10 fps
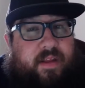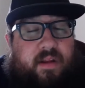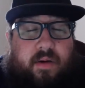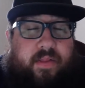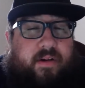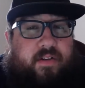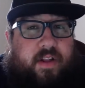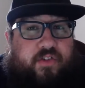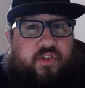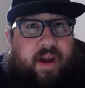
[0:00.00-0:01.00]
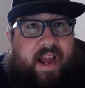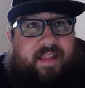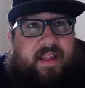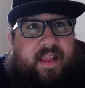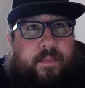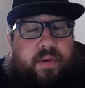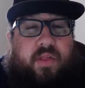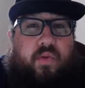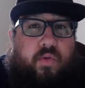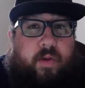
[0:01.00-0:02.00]
You know, they're trying. I think they put
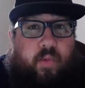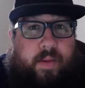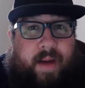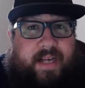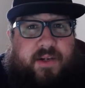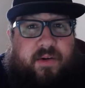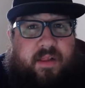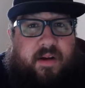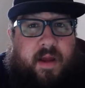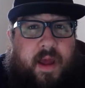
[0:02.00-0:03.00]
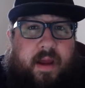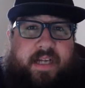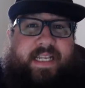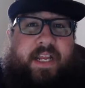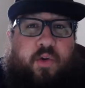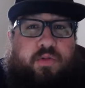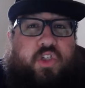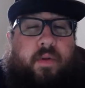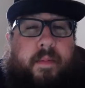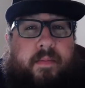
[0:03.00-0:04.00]
through the remastered in there because they knew
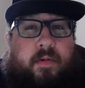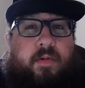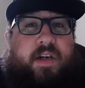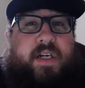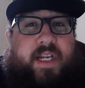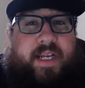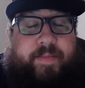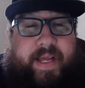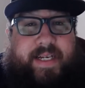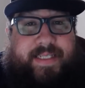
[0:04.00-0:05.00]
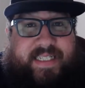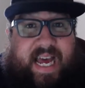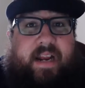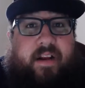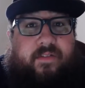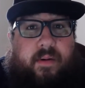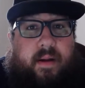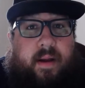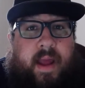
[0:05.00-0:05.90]
some people were gonna be excited for it,